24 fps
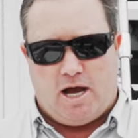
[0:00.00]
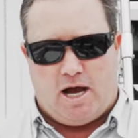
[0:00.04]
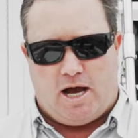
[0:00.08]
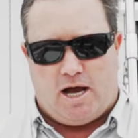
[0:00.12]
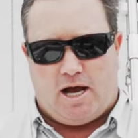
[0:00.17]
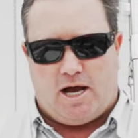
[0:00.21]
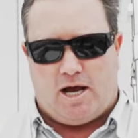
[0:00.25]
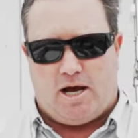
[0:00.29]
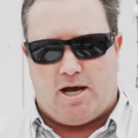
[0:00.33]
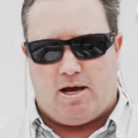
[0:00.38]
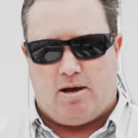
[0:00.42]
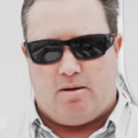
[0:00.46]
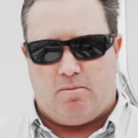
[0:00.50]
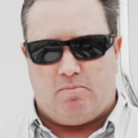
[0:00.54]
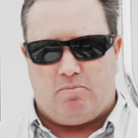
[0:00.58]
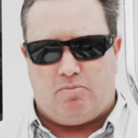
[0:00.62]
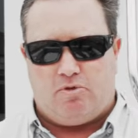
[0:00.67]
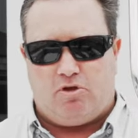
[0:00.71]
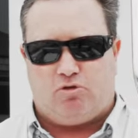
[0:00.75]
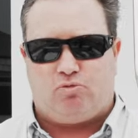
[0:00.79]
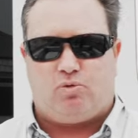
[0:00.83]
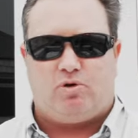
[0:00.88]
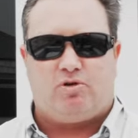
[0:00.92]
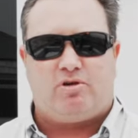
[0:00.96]
Um,
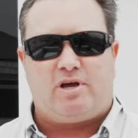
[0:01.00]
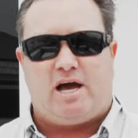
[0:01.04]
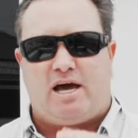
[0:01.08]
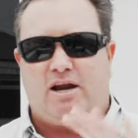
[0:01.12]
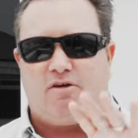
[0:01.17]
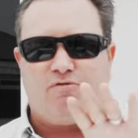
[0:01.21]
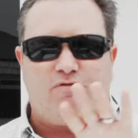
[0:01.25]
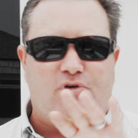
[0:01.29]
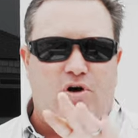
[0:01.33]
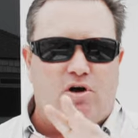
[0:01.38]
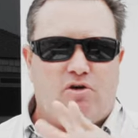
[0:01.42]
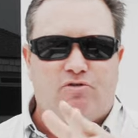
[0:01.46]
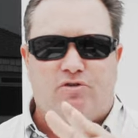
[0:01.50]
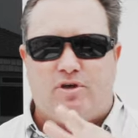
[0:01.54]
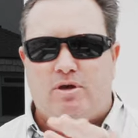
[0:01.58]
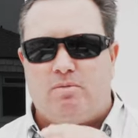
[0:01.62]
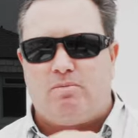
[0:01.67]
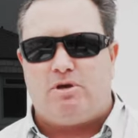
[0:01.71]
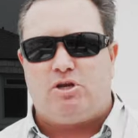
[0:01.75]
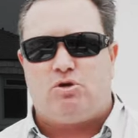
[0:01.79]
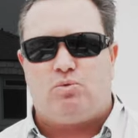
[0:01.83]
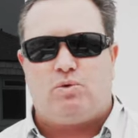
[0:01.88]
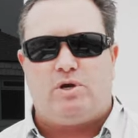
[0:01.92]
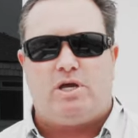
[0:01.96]
this one kind of falls in
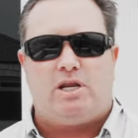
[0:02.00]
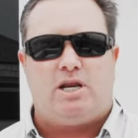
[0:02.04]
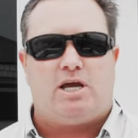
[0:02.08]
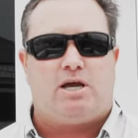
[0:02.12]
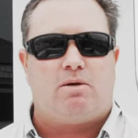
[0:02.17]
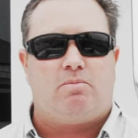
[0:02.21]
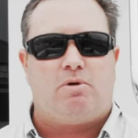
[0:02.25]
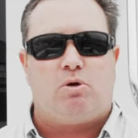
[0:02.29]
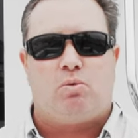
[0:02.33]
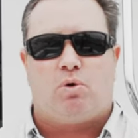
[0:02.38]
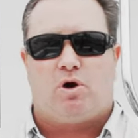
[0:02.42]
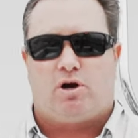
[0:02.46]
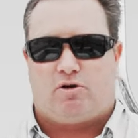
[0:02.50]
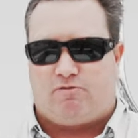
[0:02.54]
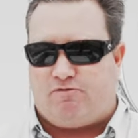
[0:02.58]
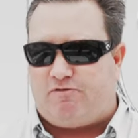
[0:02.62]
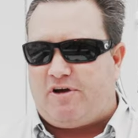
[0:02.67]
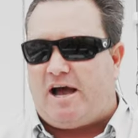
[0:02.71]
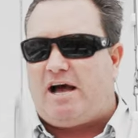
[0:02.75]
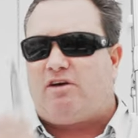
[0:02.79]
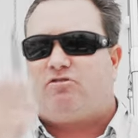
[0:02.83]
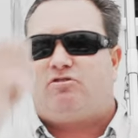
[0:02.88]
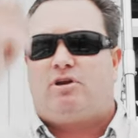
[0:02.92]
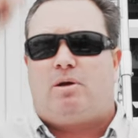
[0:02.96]
between. It can be worked
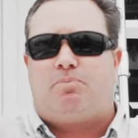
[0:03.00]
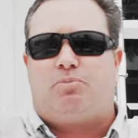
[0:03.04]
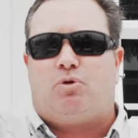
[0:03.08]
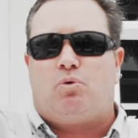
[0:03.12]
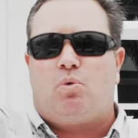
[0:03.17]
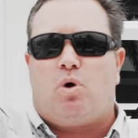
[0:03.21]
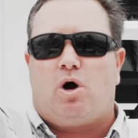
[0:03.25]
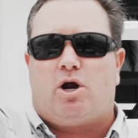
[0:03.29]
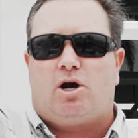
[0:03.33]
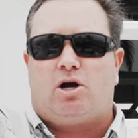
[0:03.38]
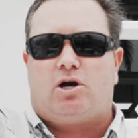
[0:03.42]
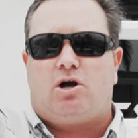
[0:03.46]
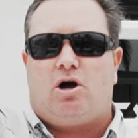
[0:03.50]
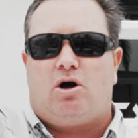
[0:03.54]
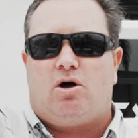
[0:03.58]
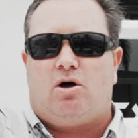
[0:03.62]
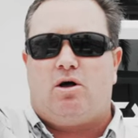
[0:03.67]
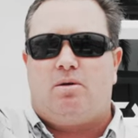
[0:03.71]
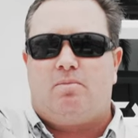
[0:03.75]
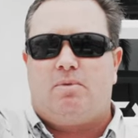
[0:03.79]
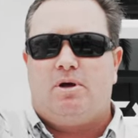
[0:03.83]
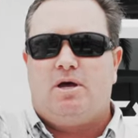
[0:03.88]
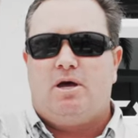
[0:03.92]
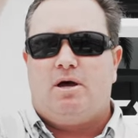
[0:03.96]
fast up the water
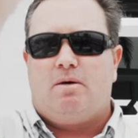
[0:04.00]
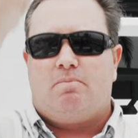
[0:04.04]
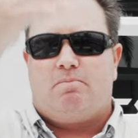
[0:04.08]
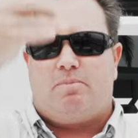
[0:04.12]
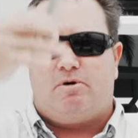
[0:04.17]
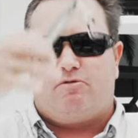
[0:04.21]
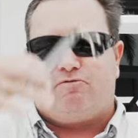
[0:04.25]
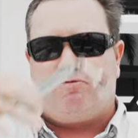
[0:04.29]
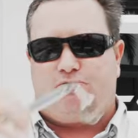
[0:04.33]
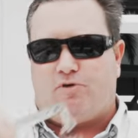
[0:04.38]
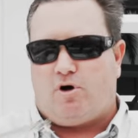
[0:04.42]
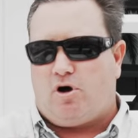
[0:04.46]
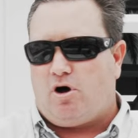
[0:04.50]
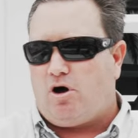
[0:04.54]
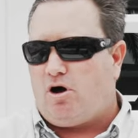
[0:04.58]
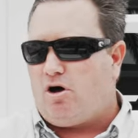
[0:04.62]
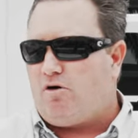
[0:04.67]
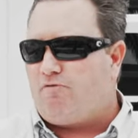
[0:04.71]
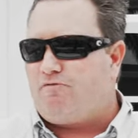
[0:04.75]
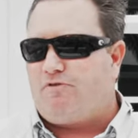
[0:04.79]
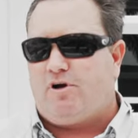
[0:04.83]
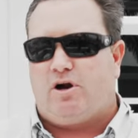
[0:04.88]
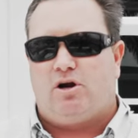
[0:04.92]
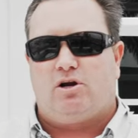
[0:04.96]
column, but
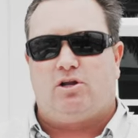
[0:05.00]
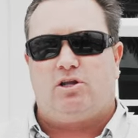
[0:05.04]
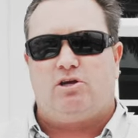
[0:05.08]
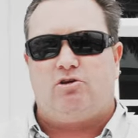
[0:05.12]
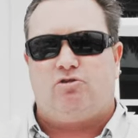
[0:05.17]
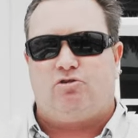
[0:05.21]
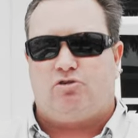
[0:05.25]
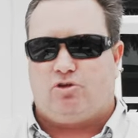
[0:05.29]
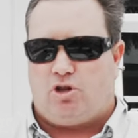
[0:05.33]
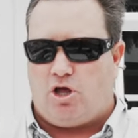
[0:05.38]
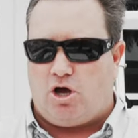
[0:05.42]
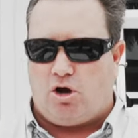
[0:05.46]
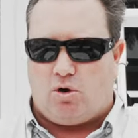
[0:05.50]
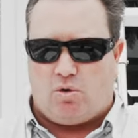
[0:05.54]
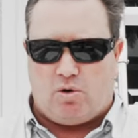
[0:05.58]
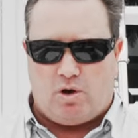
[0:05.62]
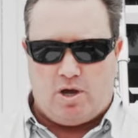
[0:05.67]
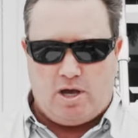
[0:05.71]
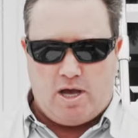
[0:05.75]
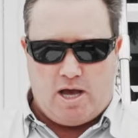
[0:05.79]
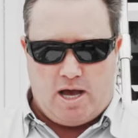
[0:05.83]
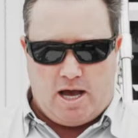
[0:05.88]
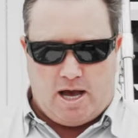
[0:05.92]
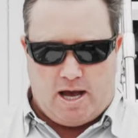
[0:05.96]
fall fairly slow.
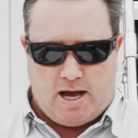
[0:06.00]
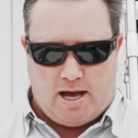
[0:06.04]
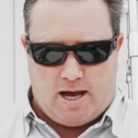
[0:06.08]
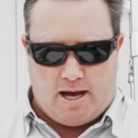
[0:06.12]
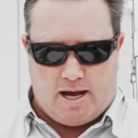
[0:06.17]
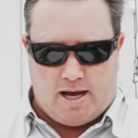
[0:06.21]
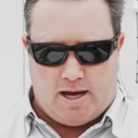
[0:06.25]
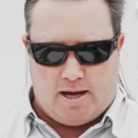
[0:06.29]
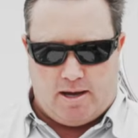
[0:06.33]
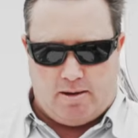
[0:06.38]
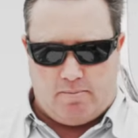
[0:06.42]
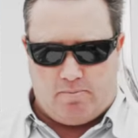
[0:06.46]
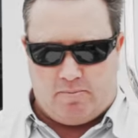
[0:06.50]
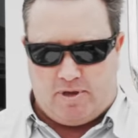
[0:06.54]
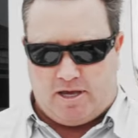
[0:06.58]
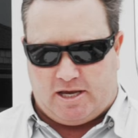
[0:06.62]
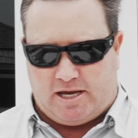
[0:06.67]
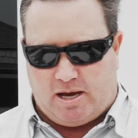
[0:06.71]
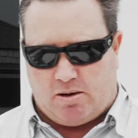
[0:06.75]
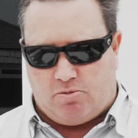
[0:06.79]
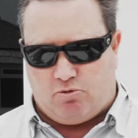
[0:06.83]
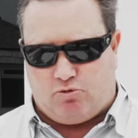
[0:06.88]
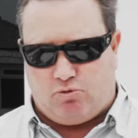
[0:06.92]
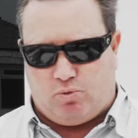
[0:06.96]
Um, it
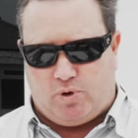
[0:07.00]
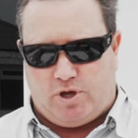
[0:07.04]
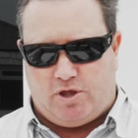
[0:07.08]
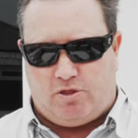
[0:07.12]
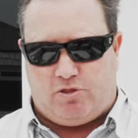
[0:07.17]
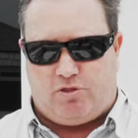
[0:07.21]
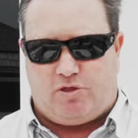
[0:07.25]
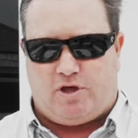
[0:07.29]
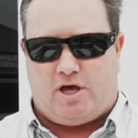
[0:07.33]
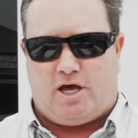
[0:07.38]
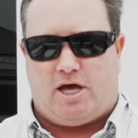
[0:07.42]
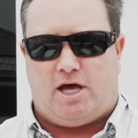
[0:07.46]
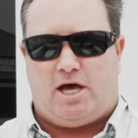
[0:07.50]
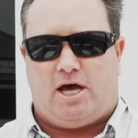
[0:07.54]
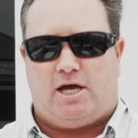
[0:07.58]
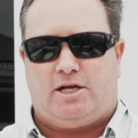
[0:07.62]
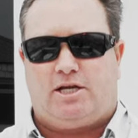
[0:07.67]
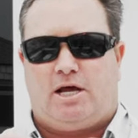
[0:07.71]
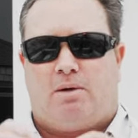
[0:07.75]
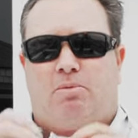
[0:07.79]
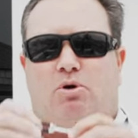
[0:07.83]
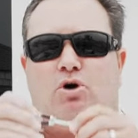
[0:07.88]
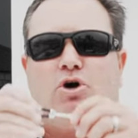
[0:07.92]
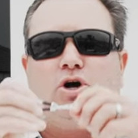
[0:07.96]
comes with uh, a
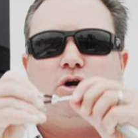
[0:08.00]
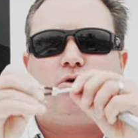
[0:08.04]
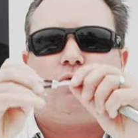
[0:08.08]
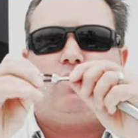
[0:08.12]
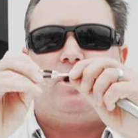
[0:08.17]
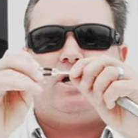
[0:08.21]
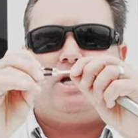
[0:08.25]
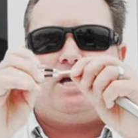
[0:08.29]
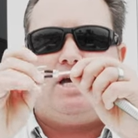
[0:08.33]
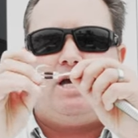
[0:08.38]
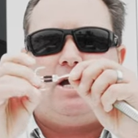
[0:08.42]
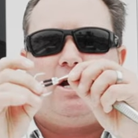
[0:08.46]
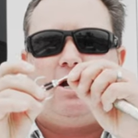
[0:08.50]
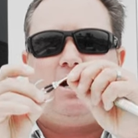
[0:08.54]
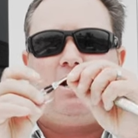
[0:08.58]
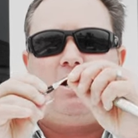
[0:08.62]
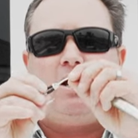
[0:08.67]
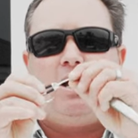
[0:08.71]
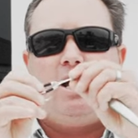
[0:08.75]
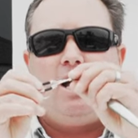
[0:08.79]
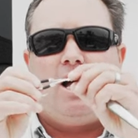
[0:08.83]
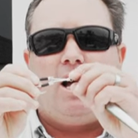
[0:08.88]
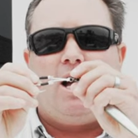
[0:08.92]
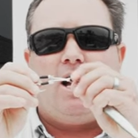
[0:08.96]
double hook rig here
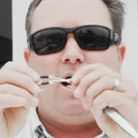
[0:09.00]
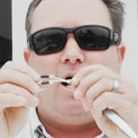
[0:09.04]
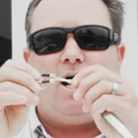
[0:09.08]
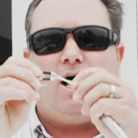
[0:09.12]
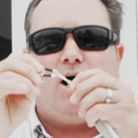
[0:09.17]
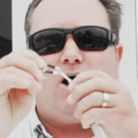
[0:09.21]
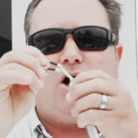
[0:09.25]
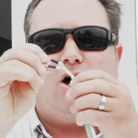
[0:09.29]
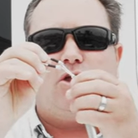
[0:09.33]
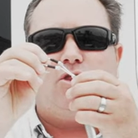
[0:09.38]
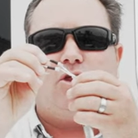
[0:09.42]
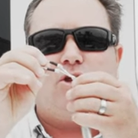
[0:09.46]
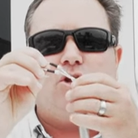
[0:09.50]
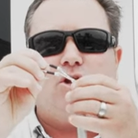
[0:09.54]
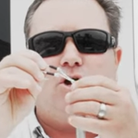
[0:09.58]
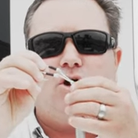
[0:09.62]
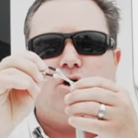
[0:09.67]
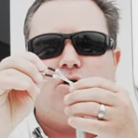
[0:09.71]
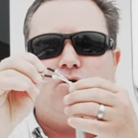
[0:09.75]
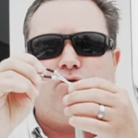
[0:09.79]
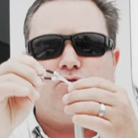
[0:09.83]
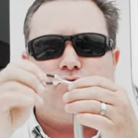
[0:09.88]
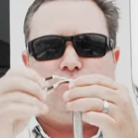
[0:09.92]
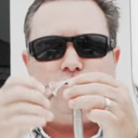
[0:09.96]
uh, on the
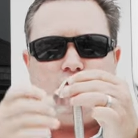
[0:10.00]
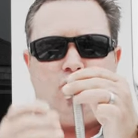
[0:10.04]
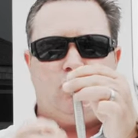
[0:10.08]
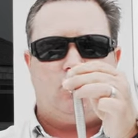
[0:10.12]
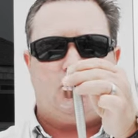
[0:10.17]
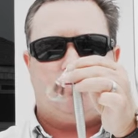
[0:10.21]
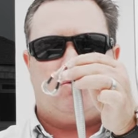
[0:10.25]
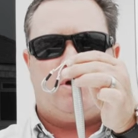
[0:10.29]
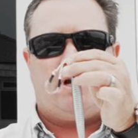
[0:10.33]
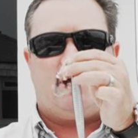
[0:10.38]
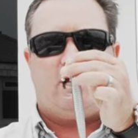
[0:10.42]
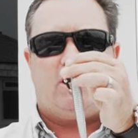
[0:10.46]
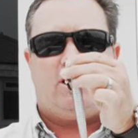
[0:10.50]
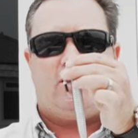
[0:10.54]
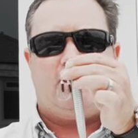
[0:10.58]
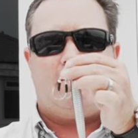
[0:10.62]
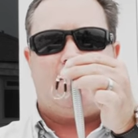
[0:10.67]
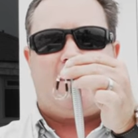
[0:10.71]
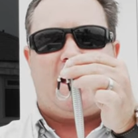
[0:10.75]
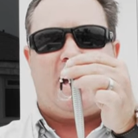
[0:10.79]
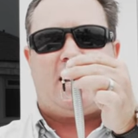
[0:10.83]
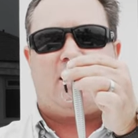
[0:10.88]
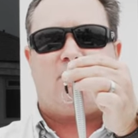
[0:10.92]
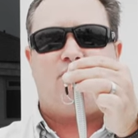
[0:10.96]
nose. You can rig it in the
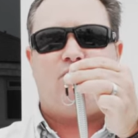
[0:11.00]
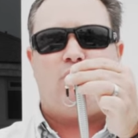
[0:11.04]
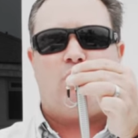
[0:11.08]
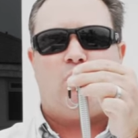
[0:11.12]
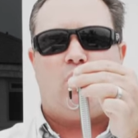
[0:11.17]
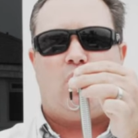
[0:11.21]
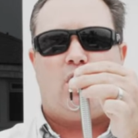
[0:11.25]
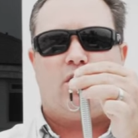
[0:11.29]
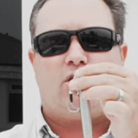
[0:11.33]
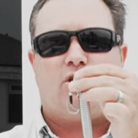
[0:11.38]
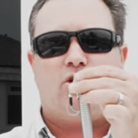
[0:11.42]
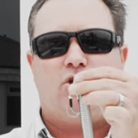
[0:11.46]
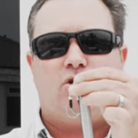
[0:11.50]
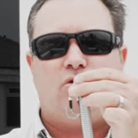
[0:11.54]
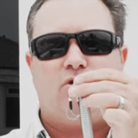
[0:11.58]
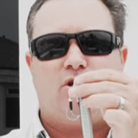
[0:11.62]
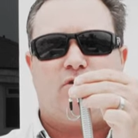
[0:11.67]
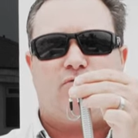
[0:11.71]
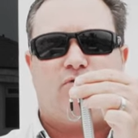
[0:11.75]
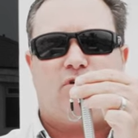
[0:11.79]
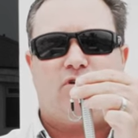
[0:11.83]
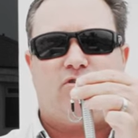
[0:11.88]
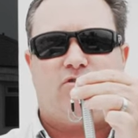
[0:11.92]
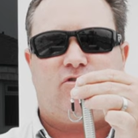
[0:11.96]
back if you want to do
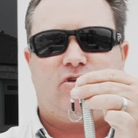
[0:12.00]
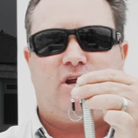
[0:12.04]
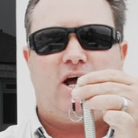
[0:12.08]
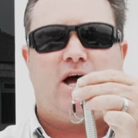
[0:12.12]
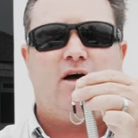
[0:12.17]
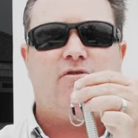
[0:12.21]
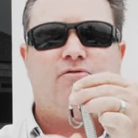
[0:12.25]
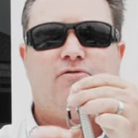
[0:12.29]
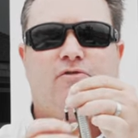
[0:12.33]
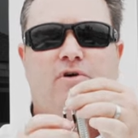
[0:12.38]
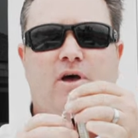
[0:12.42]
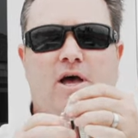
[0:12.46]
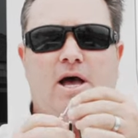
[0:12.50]
different stuff.